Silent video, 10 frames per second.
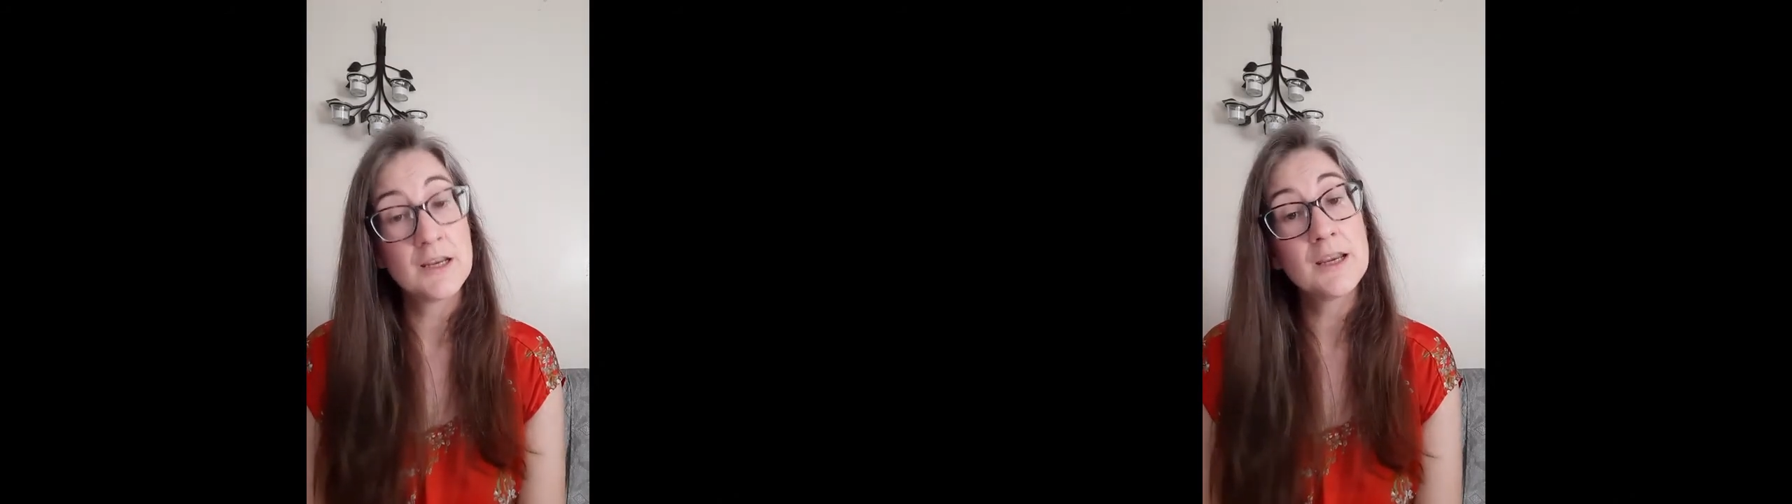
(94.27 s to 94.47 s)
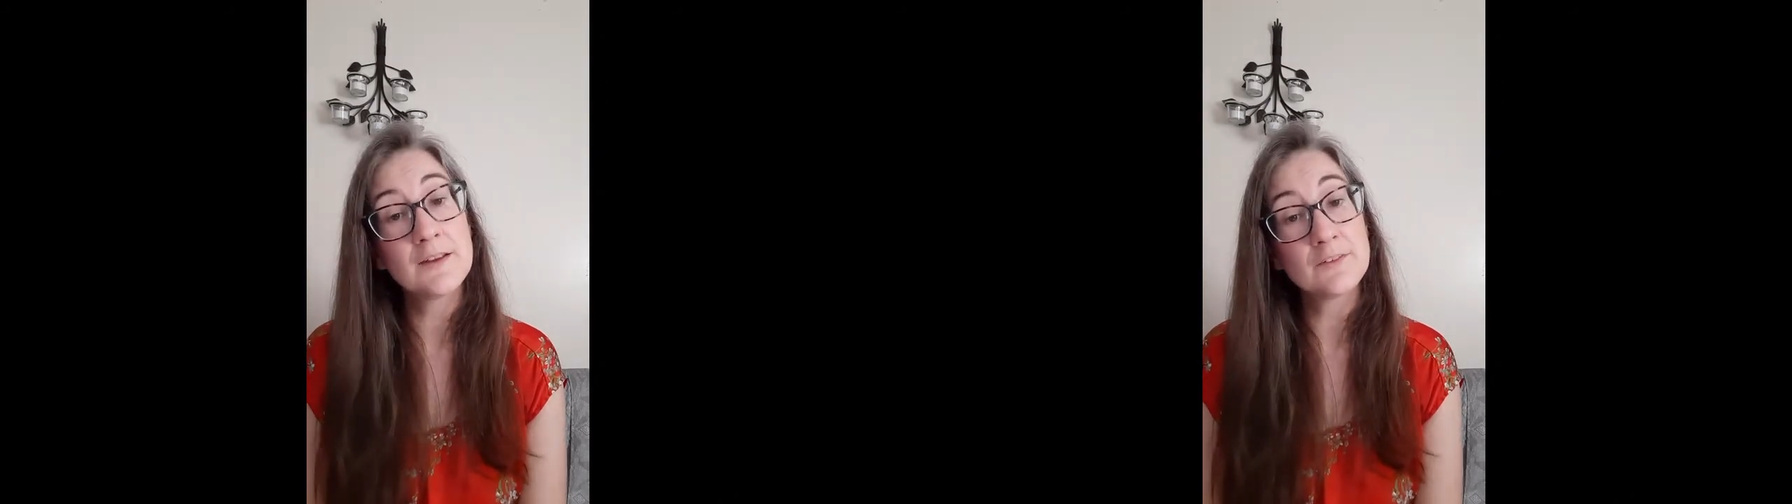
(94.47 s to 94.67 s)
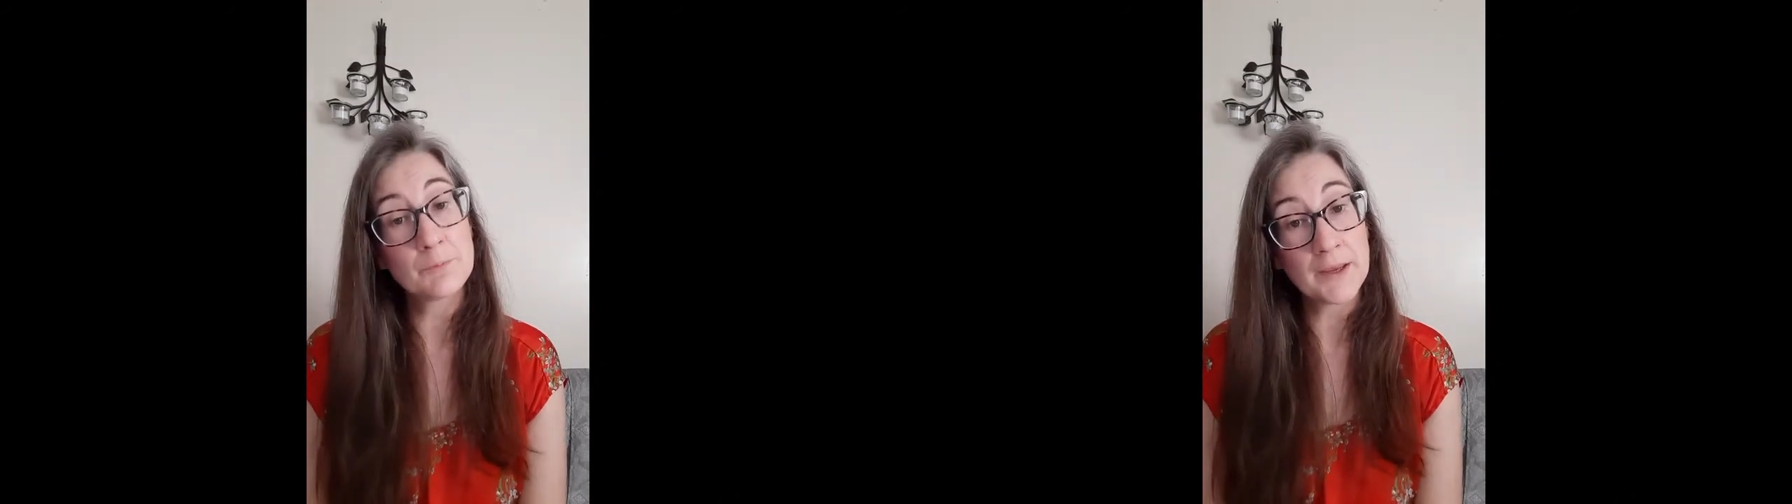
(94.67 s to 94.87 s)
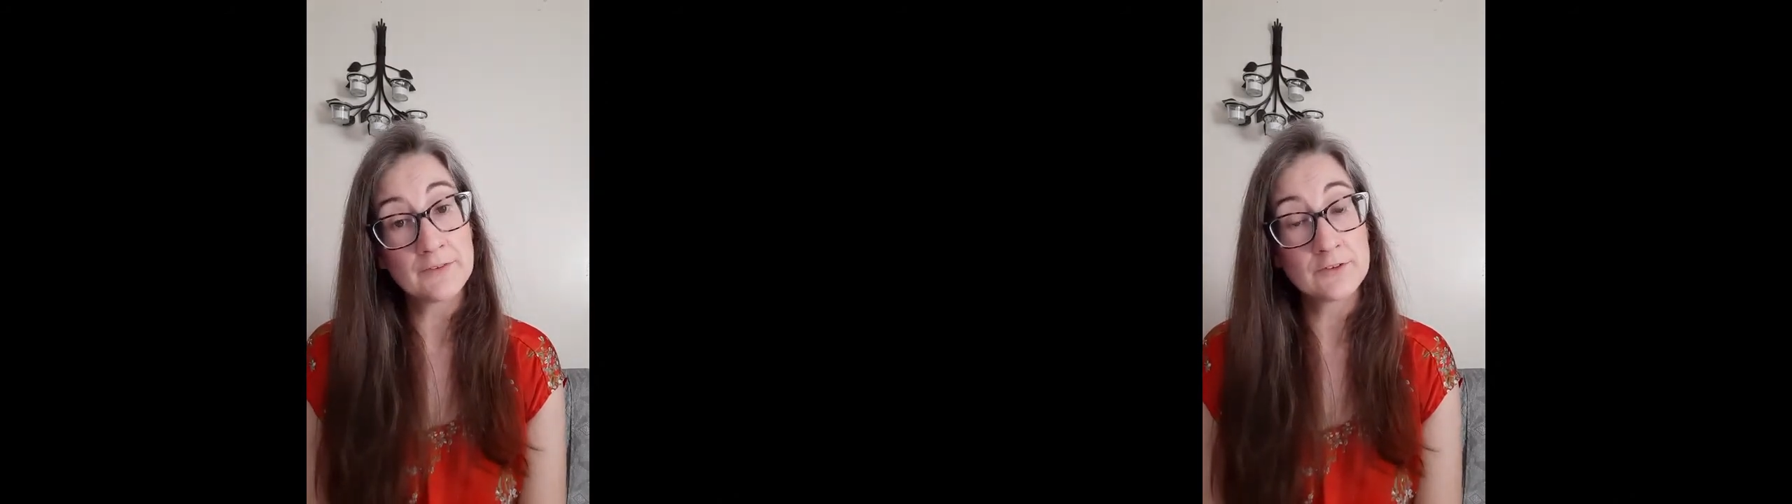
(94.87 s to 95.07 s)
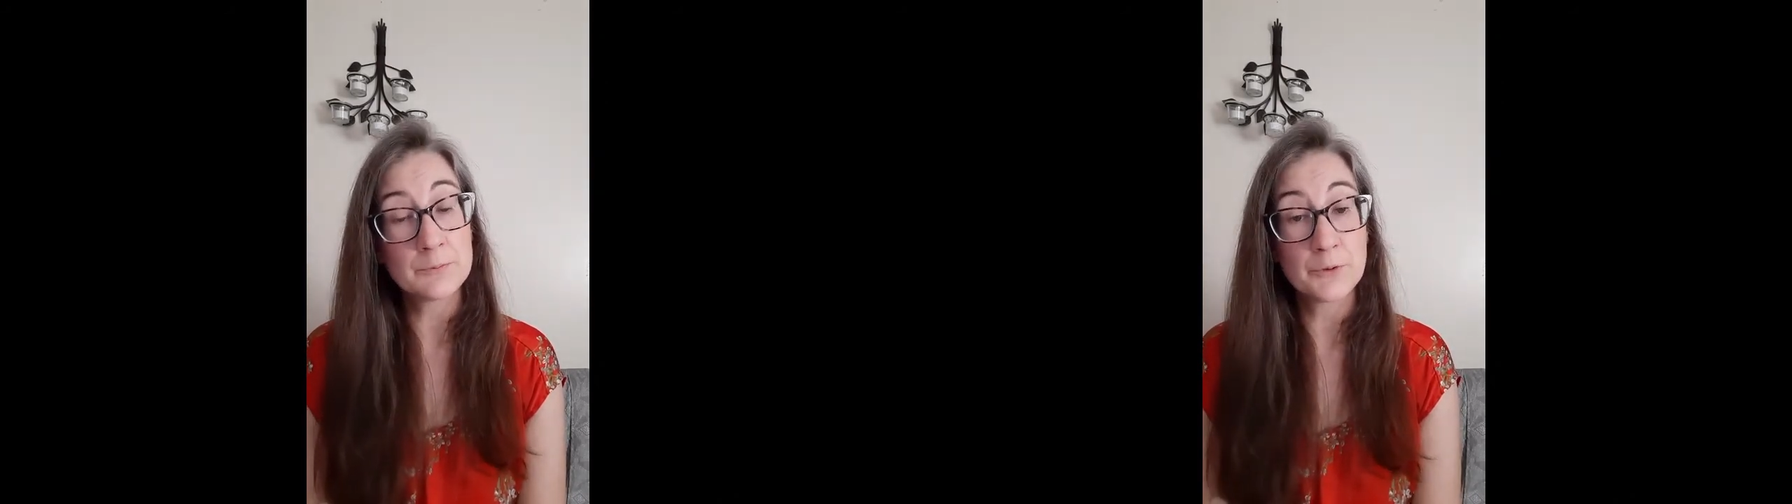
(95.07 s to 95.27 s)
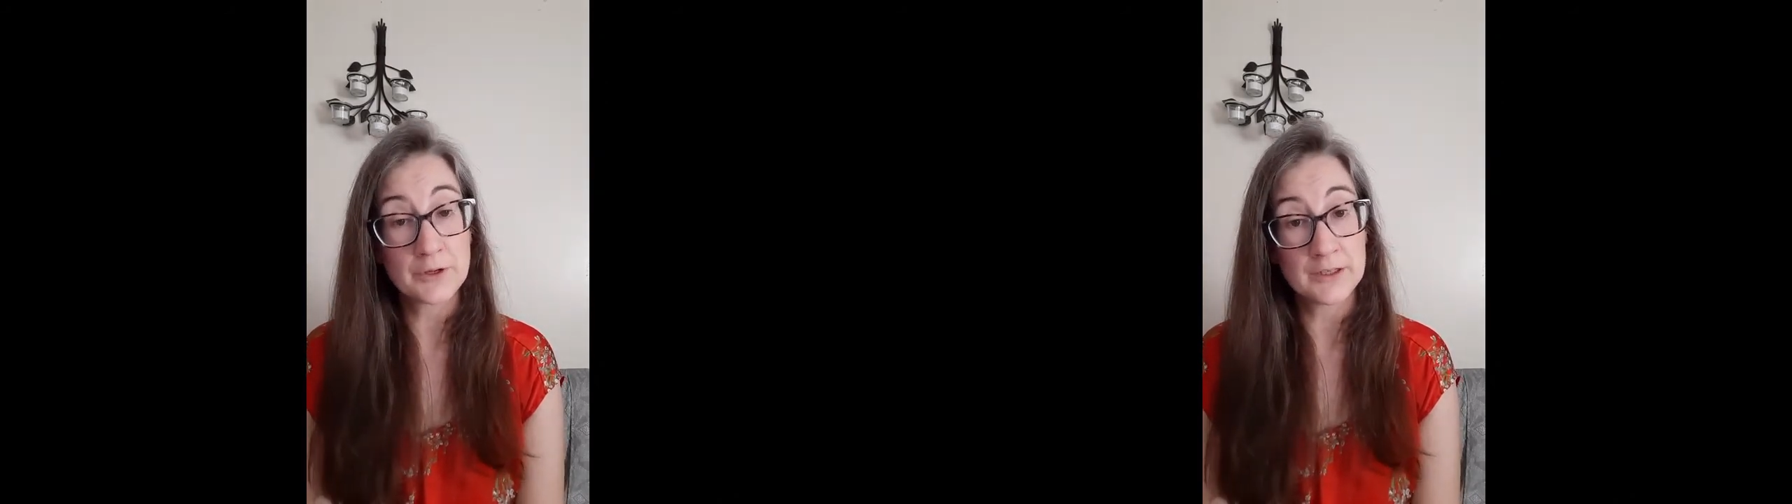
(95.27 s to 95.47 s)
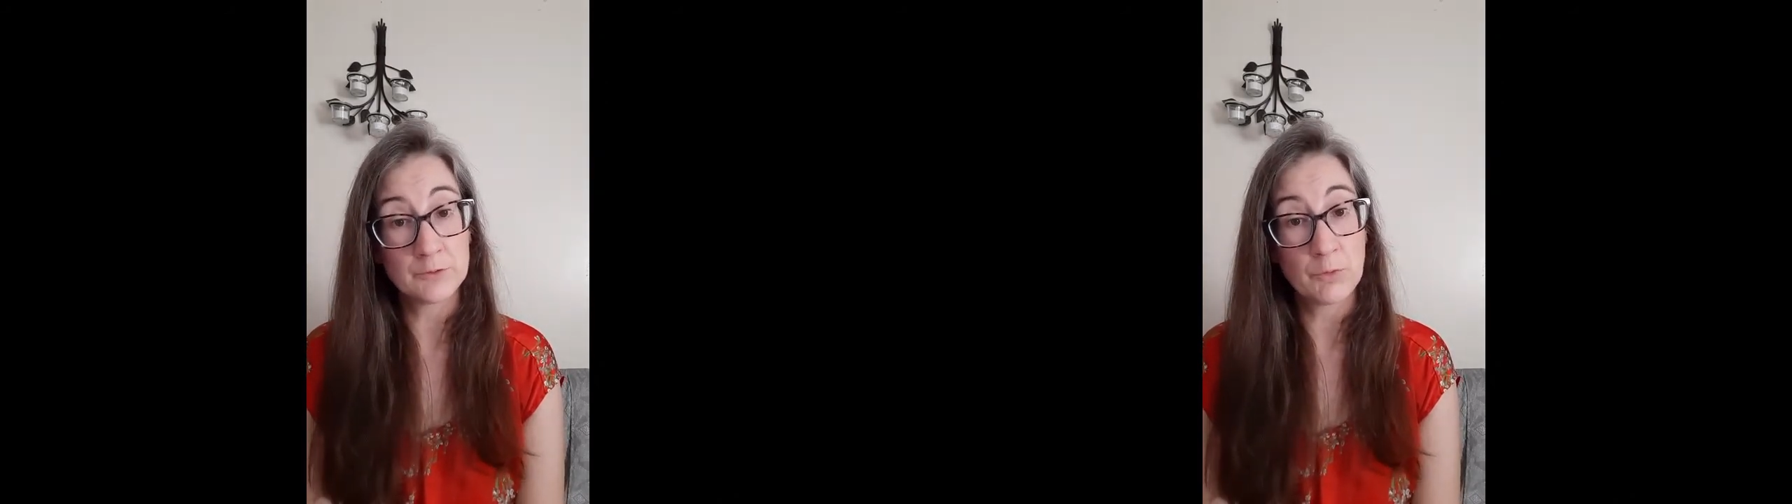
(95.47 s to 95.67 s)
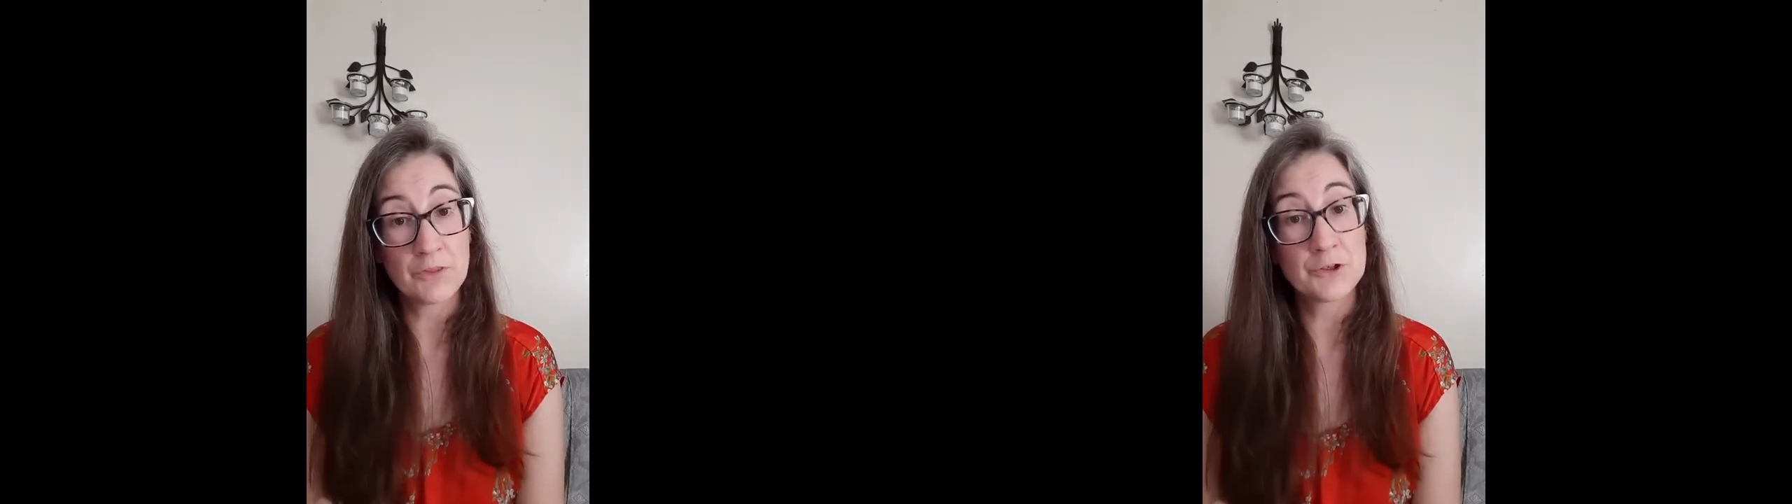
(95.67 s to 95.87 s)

it's best to book in with an